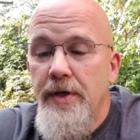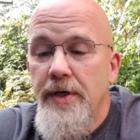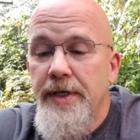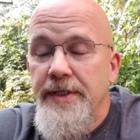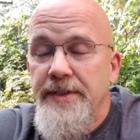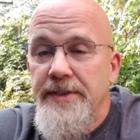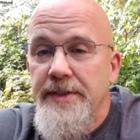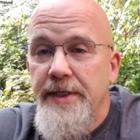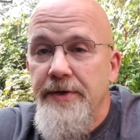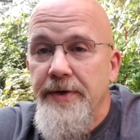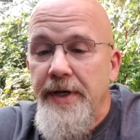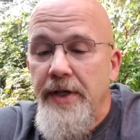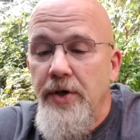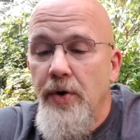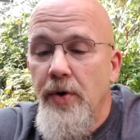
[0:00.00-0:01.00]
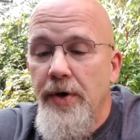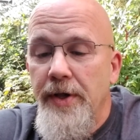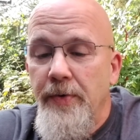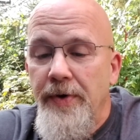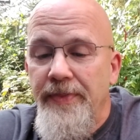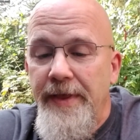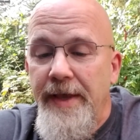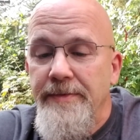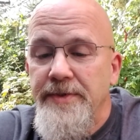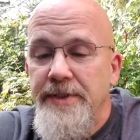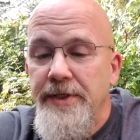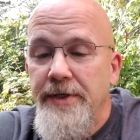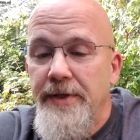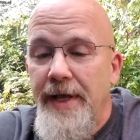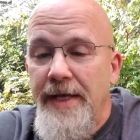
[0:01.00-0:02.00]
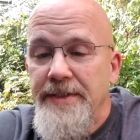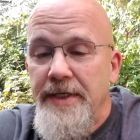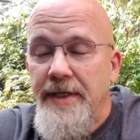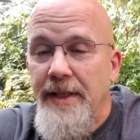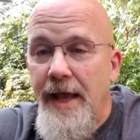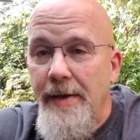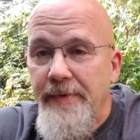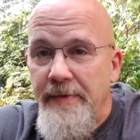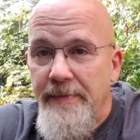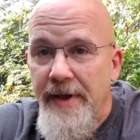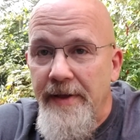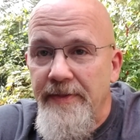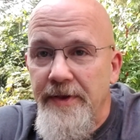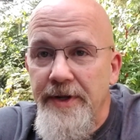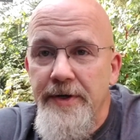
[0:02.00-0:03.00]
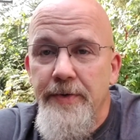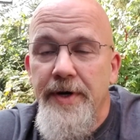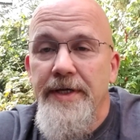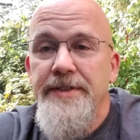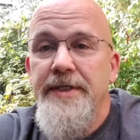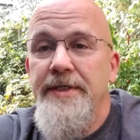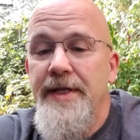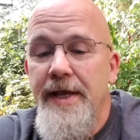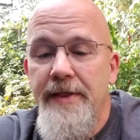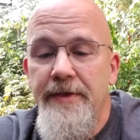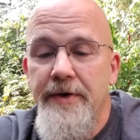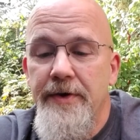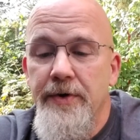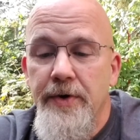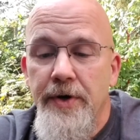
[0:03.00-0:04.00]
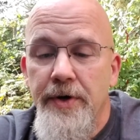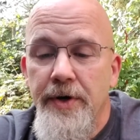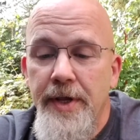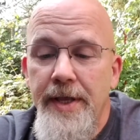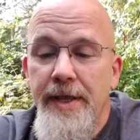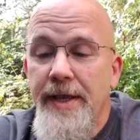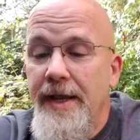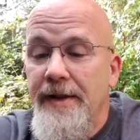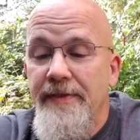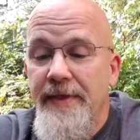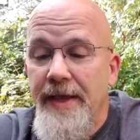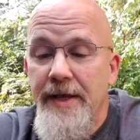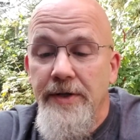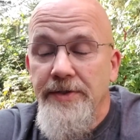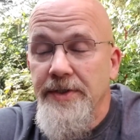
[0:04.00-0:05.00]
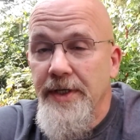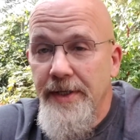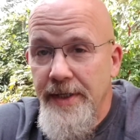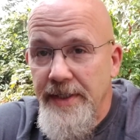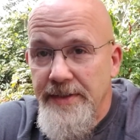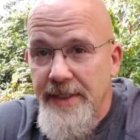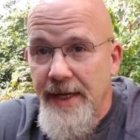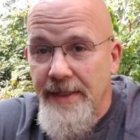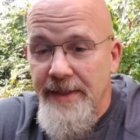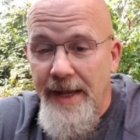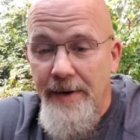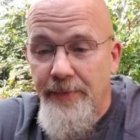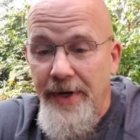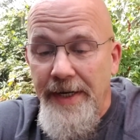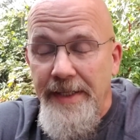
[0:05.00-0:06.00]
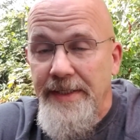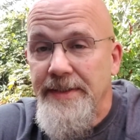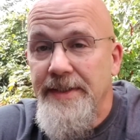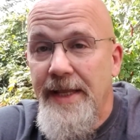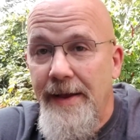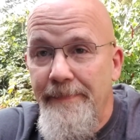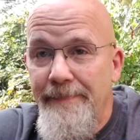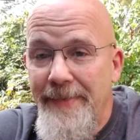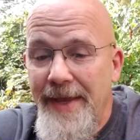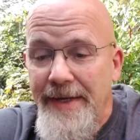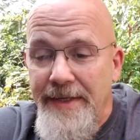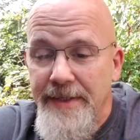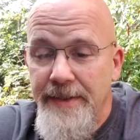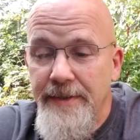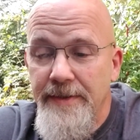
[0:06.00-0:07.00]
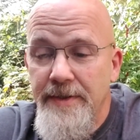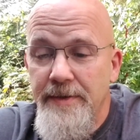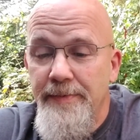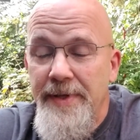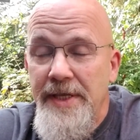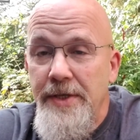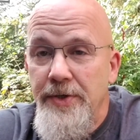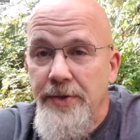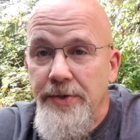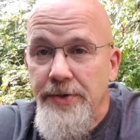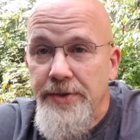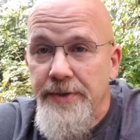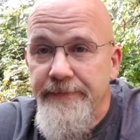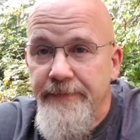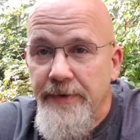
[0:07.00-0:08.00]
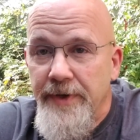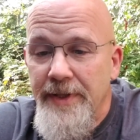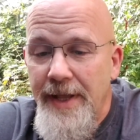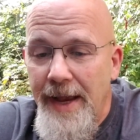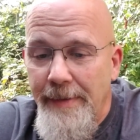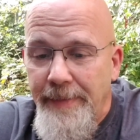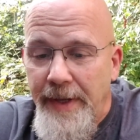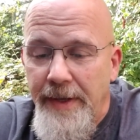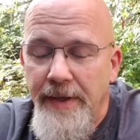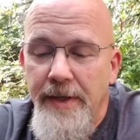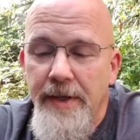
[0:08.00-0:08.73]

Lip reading: considering going with Amsteel as a climbing method or as a tether or anything else. It's not climb rated. It's not meant to be used for climbing.